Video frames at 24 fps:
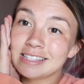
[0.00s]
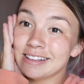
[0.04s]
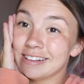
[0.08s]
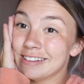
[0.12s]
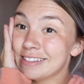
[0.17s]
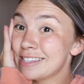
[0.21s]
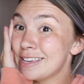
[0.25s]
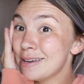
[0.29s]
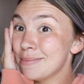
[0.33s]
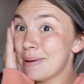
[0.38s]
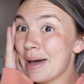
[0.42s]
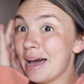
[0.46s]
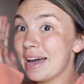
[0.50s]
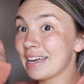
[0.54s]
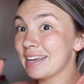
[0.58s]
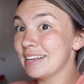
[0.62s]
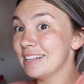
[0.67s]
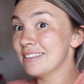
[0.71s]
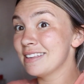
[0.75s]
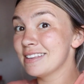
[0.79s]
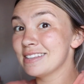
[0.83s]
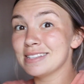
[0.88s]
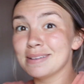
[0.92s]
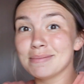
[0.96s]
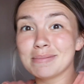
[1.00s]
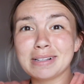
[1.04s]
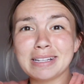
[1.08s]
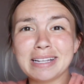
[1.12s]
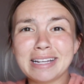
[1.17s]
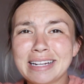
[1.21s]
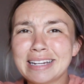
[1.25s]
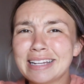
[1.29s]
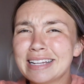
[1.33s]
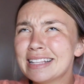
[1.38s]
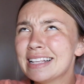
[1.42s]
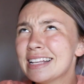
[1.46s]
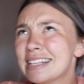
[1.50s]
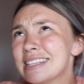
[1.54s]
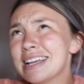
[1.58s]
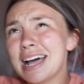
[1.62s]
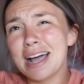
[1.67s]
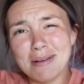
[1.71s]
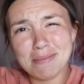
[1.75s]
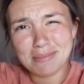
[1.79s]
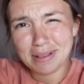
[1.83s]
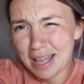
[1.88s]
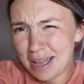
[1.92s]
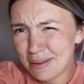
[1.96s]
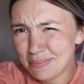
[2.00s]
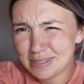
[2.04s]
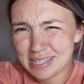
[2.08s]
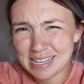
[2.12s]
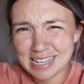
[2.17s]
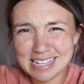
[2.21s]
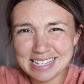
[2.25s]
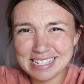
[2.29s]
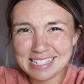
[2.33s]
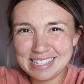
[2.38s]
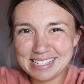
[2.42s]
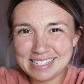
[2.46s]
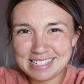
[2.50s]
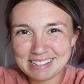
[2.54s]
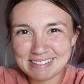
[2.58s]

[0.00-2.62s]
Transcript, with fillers: So let's get back into some cleaning time lapses